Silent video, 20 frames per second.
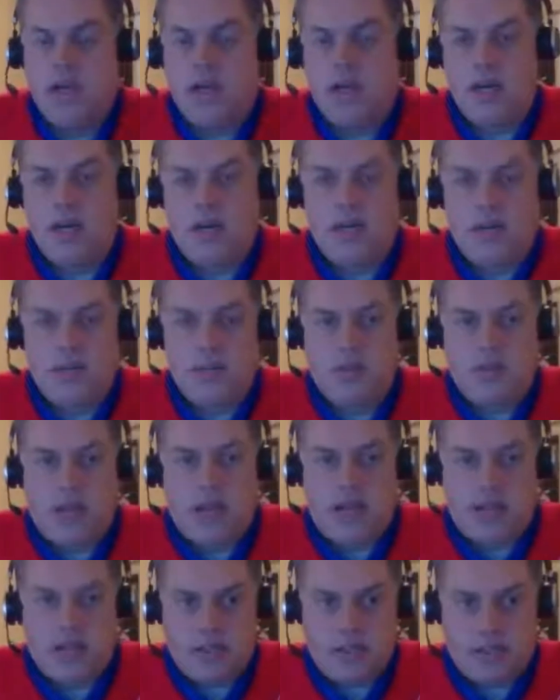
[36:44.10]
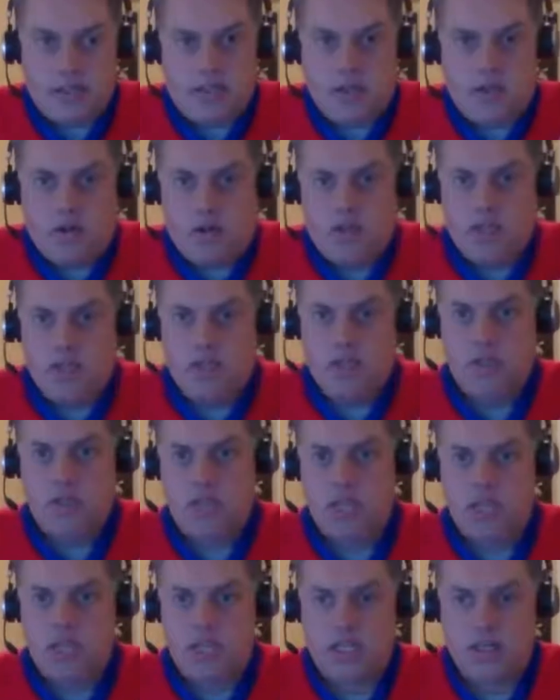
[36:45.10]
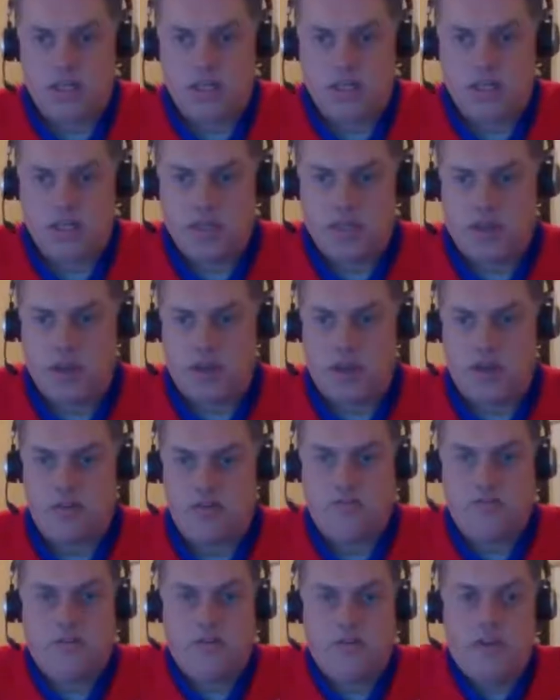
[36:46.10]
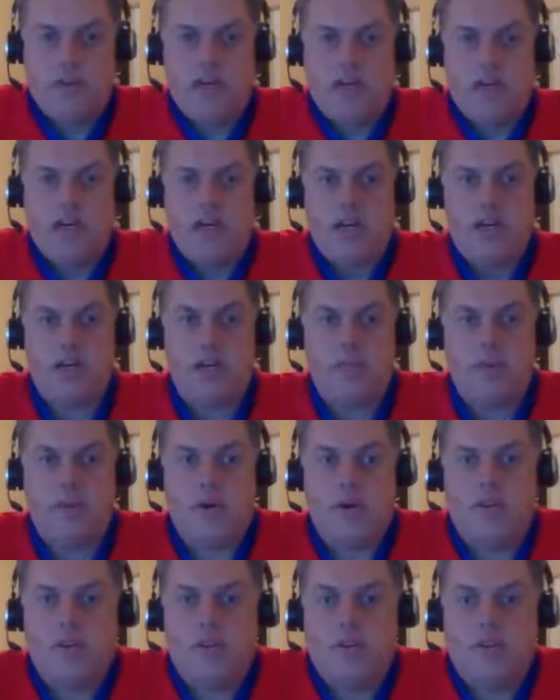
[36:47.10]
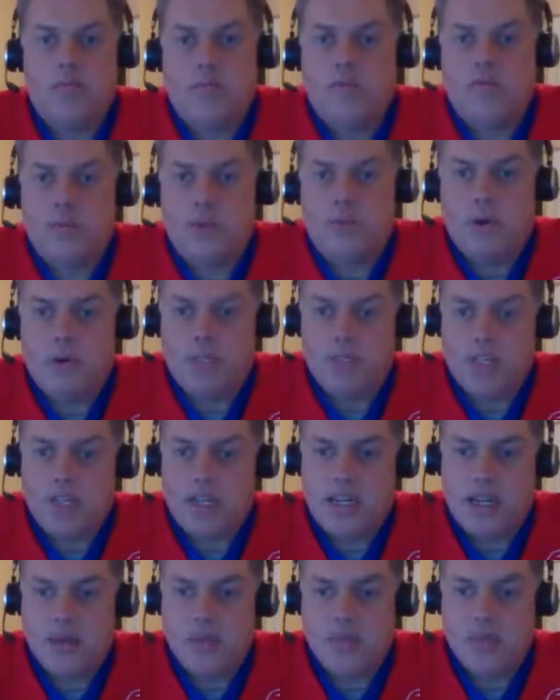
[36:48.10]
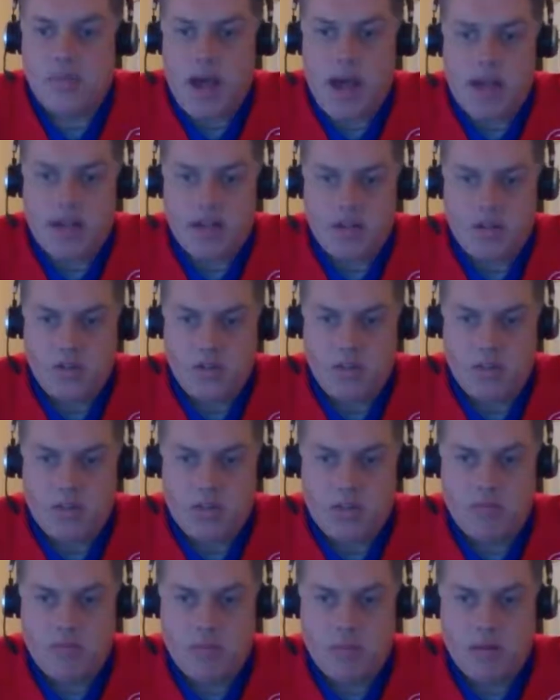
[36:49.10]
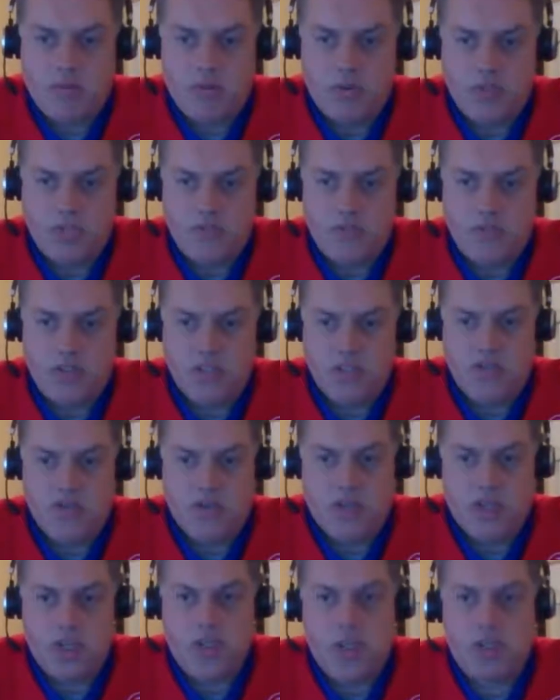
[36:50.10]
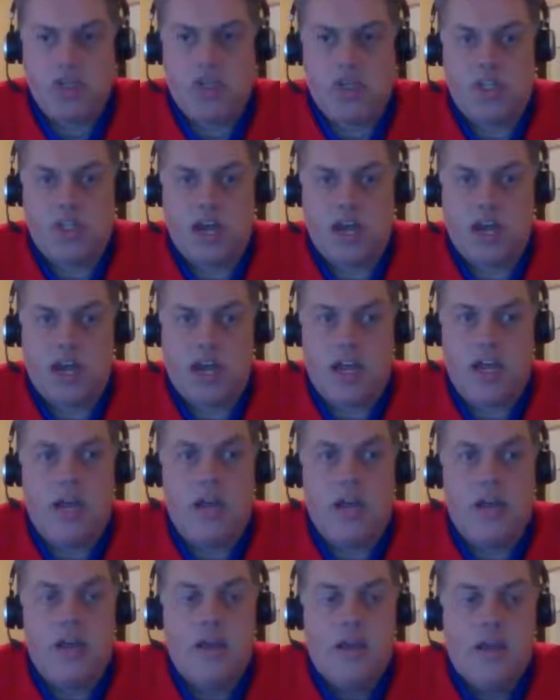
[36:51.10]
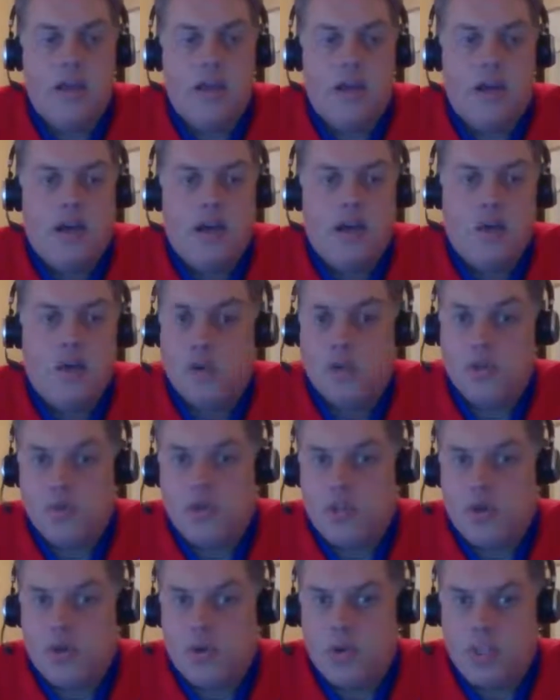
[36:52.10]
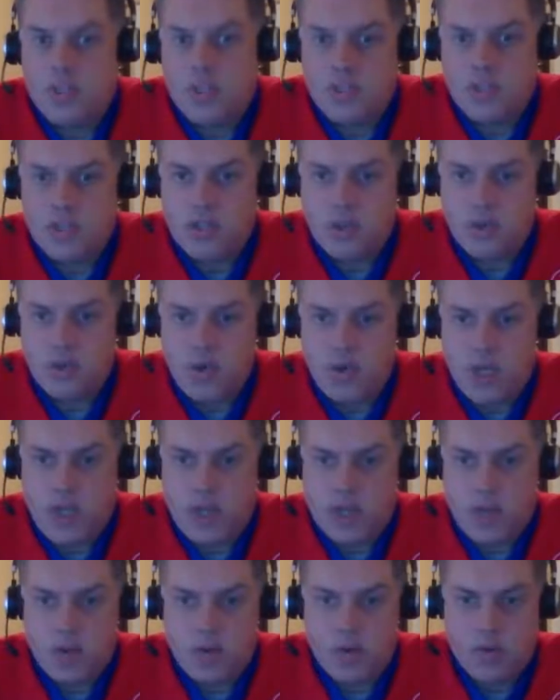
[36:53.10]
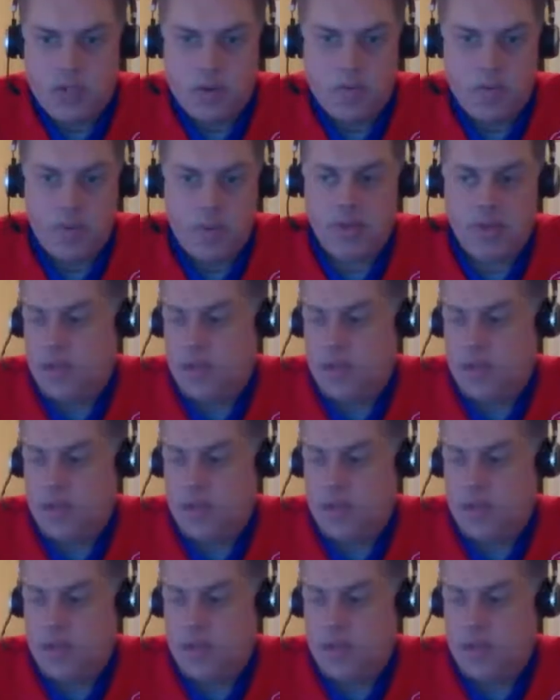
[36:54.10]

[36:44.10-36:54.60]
Alex Keto Hill has taken the season off. Apparently, they're moving Mark Stainhouse back to be more of a defensive transition guy, which we know he can do, and that will help.